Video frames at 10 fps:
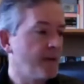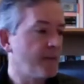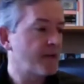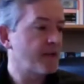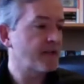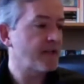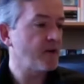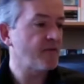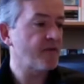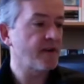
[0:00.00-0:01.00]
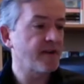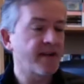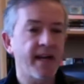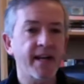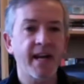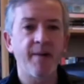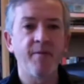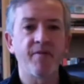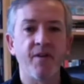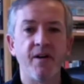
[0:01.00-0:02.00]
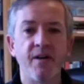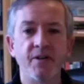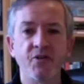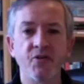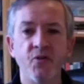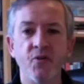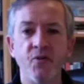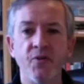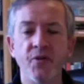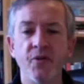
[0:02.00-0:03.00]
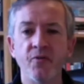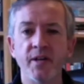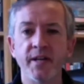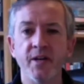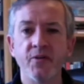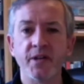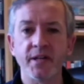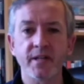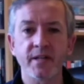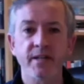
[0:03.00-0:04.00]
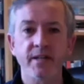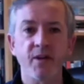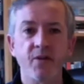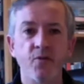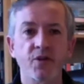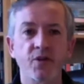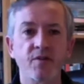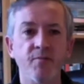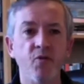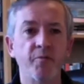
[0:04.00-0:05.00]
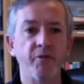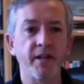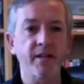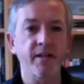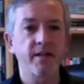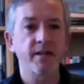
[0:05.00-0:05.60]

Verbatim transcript: because they often get camouflaged or not really noticed. It's what I call the small print.